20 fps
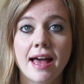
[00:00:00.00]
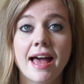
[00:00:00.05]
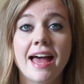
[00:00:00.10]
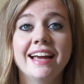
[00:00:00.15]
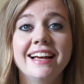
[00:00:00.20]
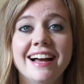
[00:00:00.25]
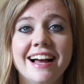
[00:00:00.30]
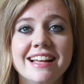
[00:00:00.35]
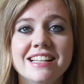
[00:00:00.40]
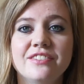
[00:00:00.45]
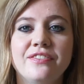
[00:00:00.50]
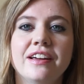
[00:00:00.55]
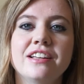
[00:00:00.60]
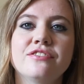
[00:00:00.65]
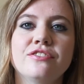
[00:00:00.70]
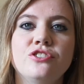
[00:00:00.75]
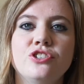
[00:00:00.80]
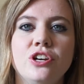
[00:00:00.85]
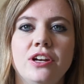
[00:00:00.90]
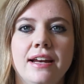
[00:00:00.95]
Hey guys,
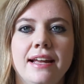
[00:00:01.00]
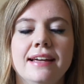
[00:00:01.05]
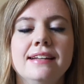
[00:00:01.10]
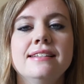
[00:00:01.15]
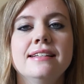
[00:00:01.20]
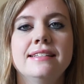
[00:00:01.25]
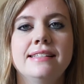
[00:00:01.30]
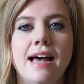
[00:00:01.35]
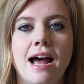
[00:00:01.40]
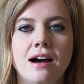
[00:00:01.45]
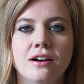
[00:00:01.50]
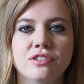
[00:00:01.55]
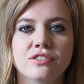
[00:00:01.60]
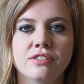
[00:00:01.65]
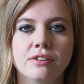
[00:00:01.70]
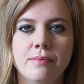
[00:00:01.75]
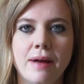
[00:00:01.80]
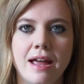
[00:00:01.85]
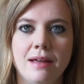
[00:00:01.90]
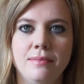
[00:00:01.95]
thanks for tuning into Tales
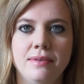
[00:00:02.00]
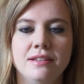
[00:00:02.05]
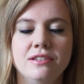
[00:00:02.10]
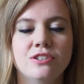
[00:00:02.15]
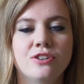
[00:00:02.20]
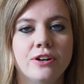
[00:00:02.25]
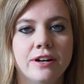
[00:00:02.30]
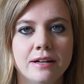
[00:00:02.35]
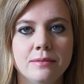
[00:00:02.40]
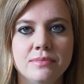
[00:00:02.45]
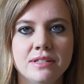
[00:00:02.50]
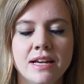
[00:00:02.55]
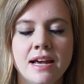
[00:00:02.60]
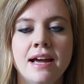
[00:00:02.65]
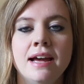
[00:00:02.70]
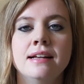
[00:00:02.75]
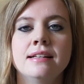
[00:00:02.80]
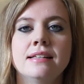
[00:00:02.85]
from AmysCrypt.